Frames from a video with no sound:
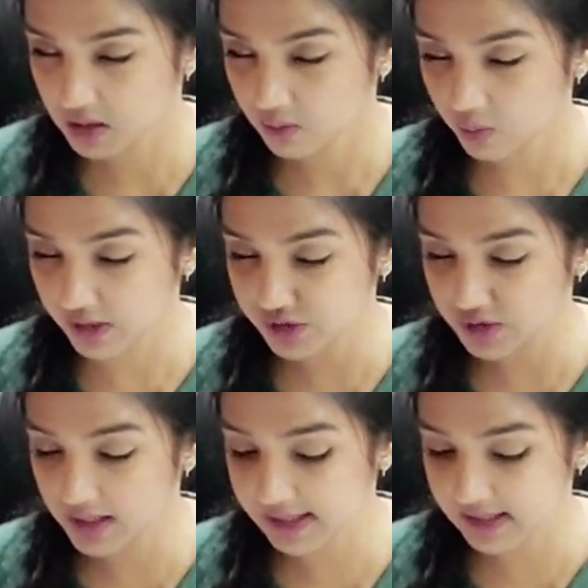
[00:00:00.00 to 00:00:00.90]
What is your
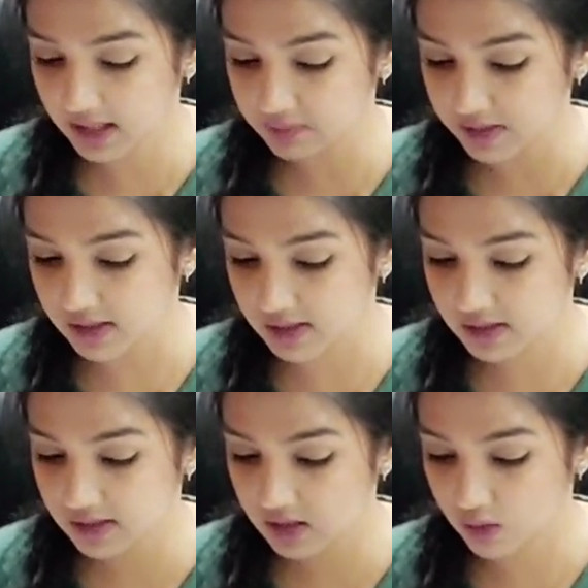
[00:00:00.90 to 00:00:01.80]
last card,
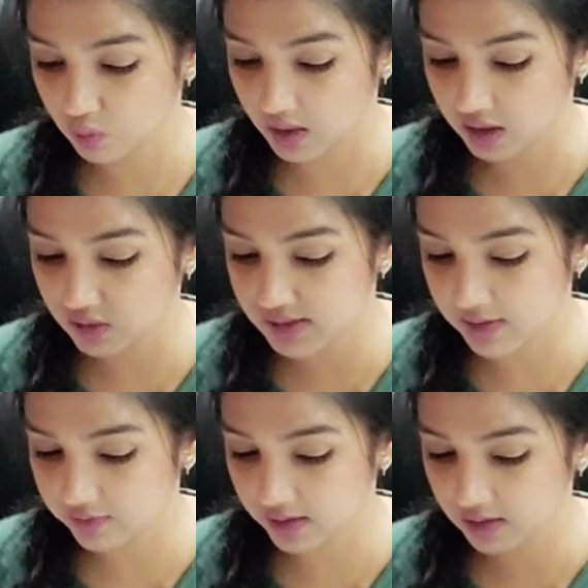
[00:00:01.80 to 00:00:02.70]
please? Virgos
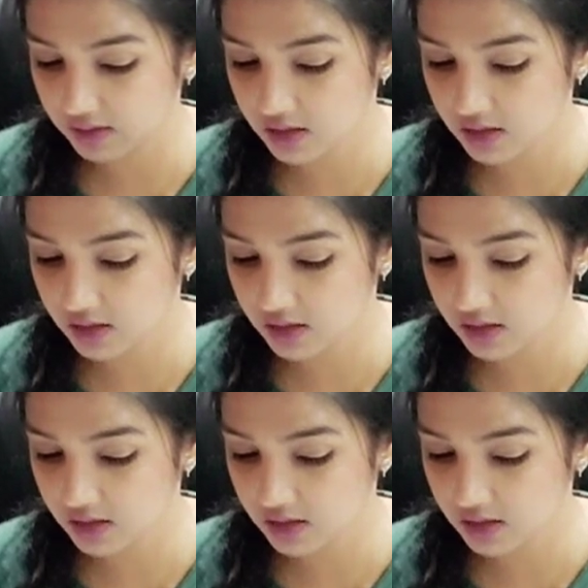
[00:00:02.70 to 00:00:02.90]
out there.